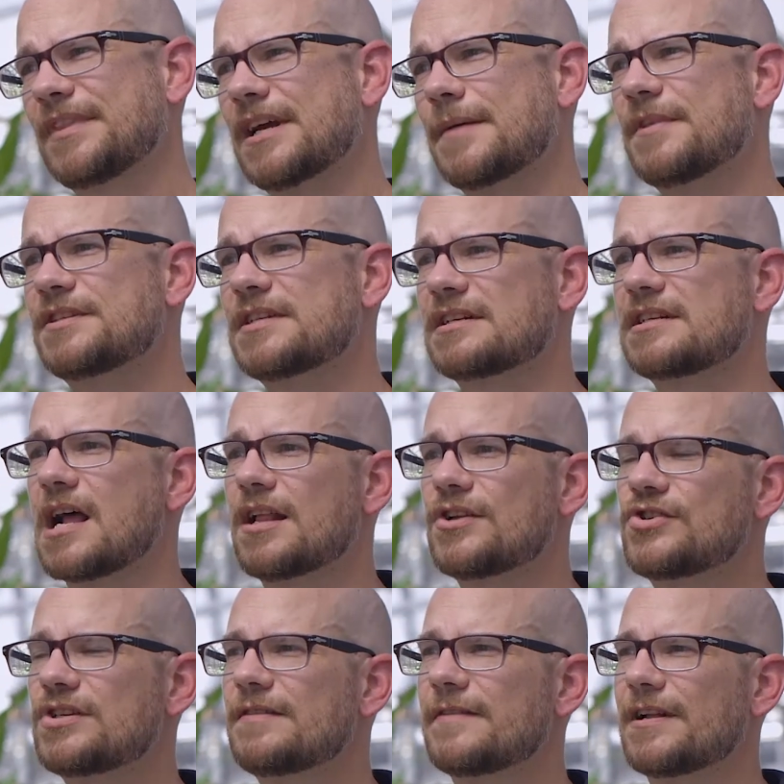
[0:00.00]
I'm the
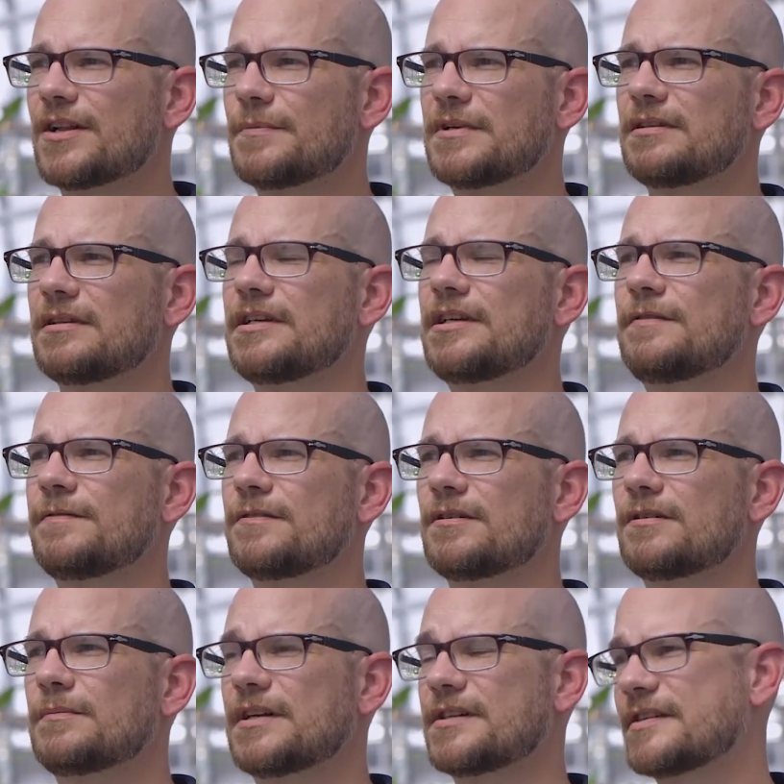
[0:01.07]
Technology Development Lead
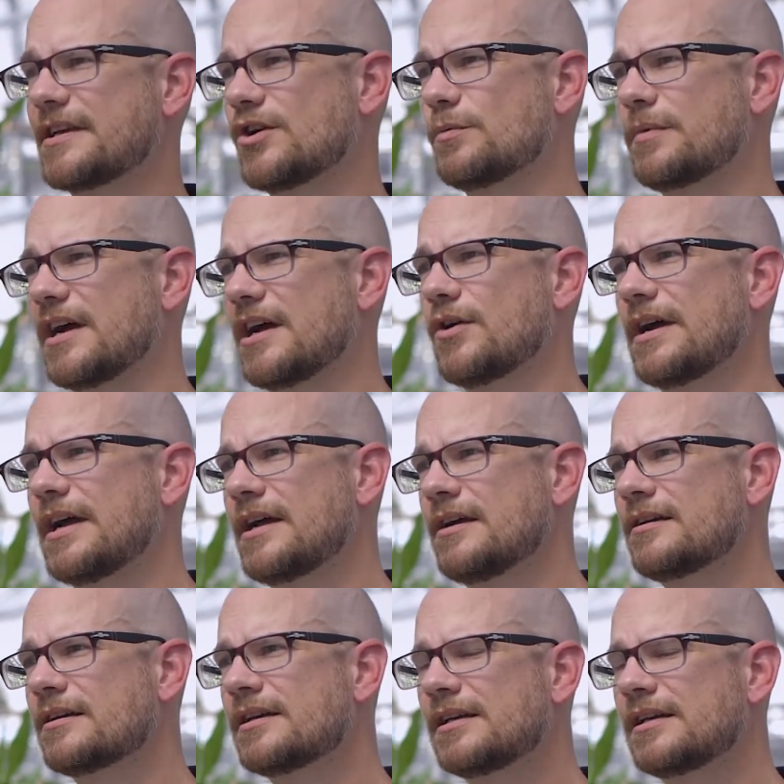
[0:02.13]
for Monsanto BioAg.